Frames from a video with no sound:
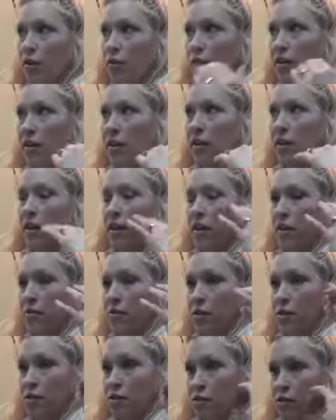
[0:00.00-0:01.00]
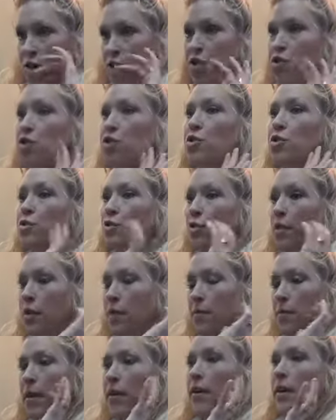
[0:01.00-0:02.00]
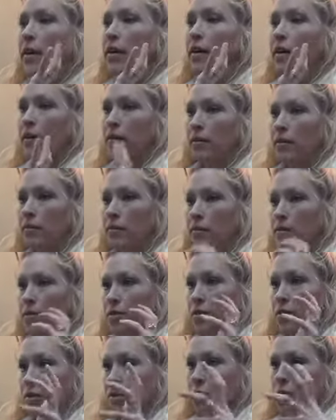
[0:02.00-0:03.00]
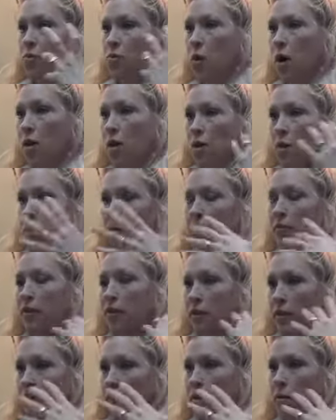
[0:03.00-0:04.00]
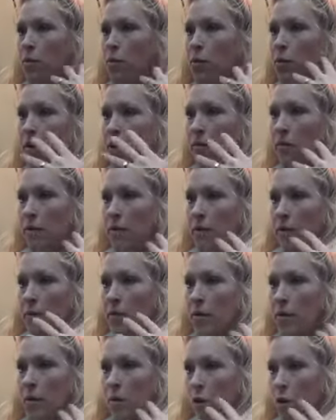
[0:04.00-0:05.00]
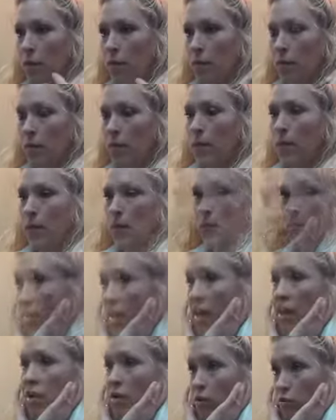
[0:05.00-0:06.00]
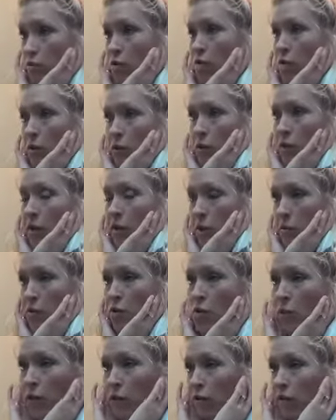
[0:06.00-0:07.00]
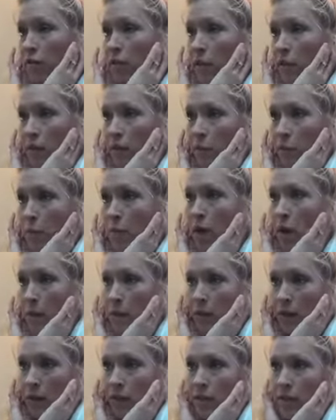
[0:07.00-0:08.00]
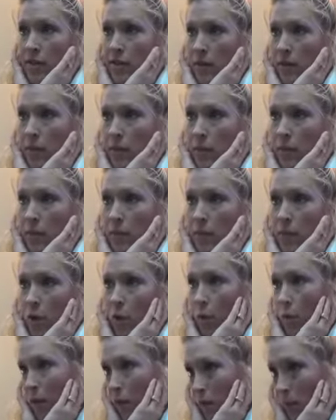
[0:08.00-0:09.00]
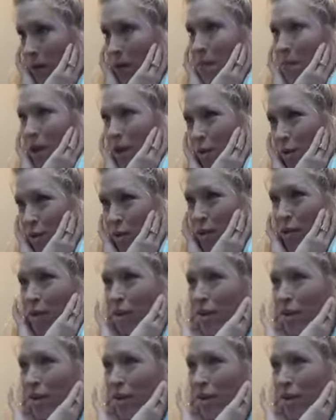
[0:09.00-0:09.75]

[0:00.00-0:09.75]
don't feel like I have to crane my neck to swallow and feel like I'm opening that up anymore. Because my ears are clearing up too. I don't feel like they're popping every time I'm opening my mouth.